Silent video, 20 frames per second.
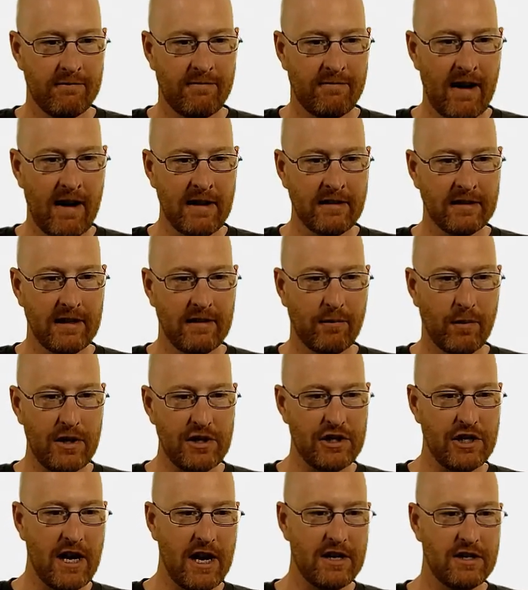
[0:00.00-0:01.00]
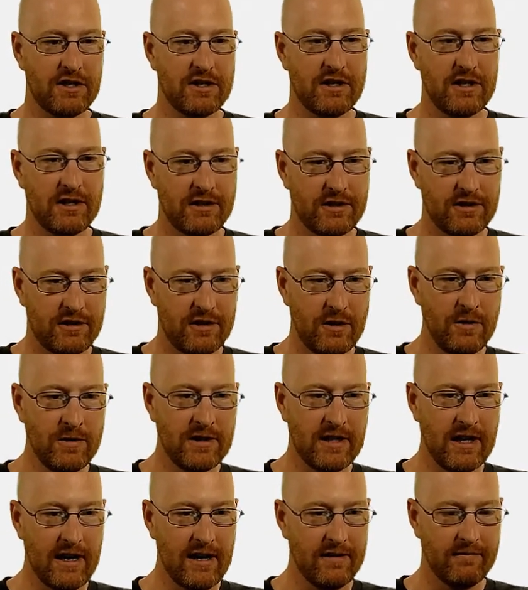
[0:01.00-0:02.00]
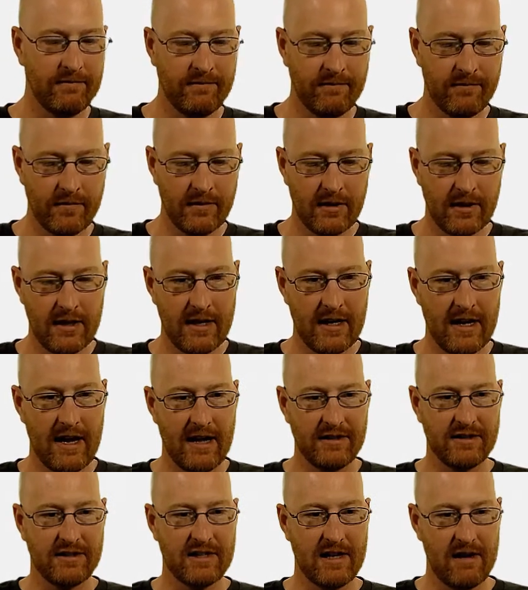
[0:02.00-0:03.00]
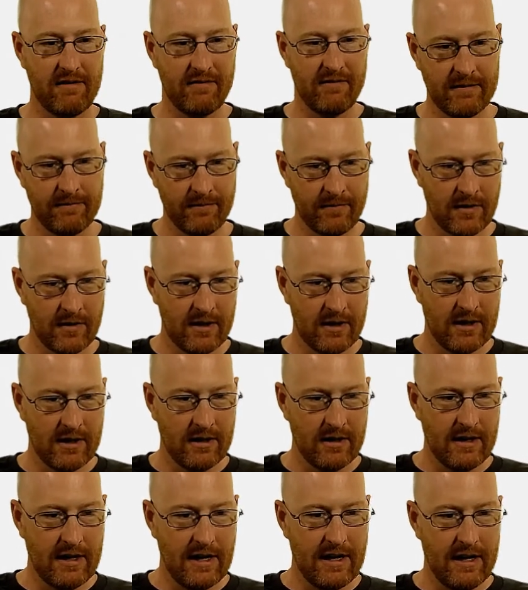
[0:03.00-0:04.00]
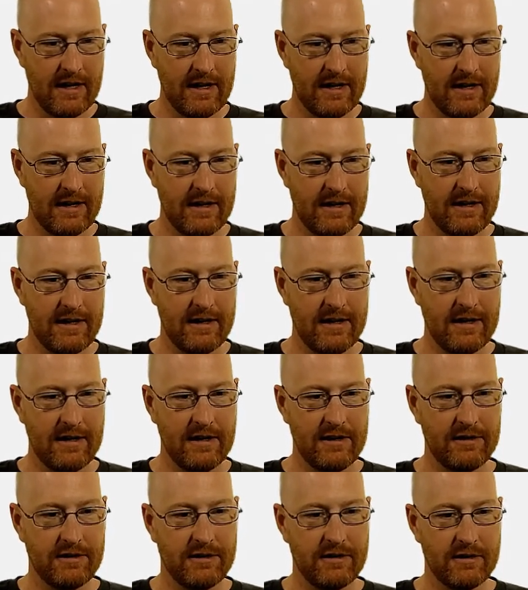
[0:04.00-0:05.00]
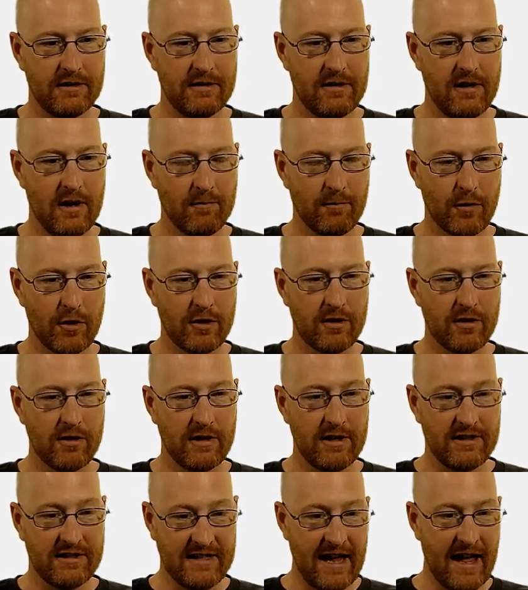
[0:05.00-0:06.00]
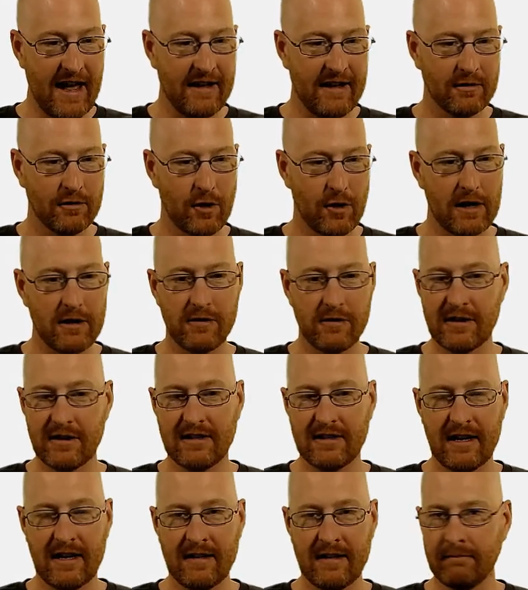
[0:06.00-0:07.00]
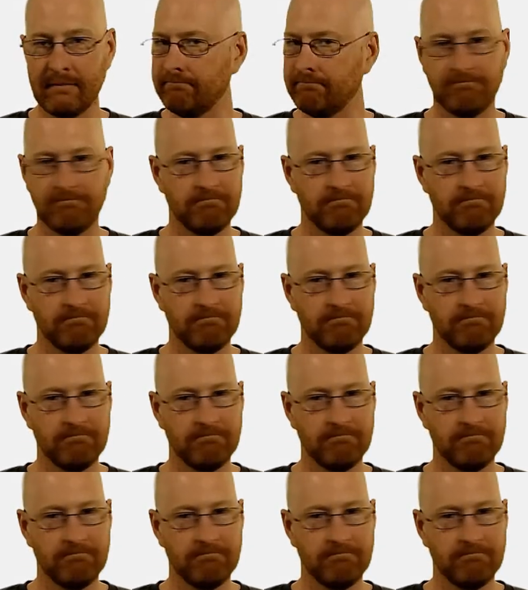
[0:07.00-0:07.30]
Finally, if we change this to 10 and save it, is number is 10 greater than 10?